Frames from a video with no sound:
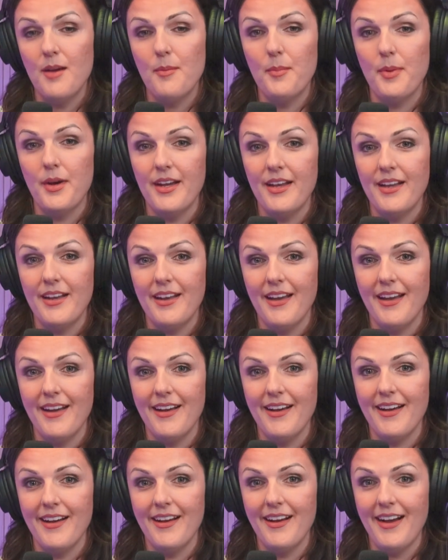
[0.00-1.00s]
but
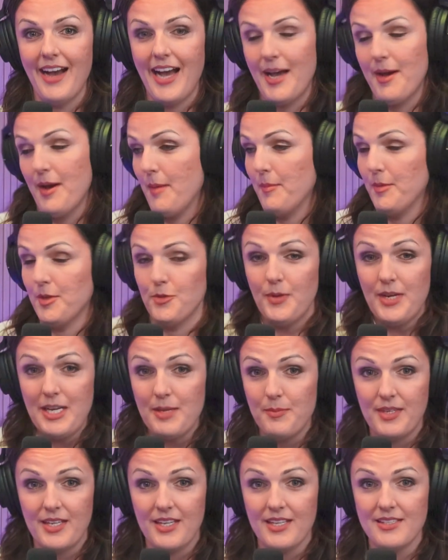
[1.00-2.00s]
uh, I, am gonna read
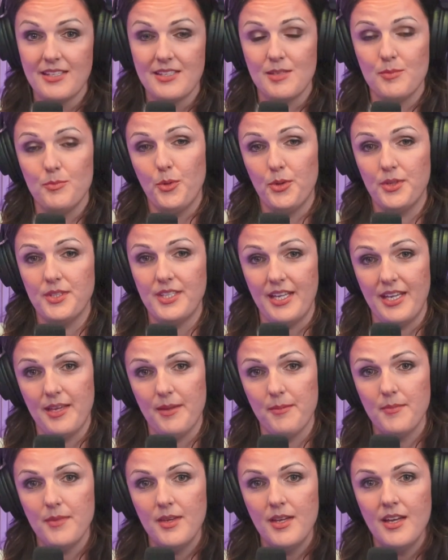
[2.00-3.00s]
it because it's important to
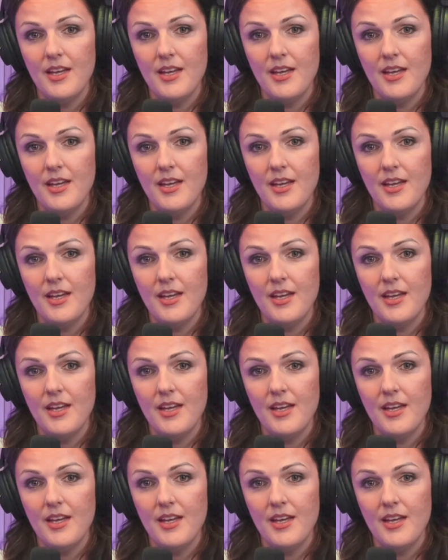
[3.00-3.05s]
him,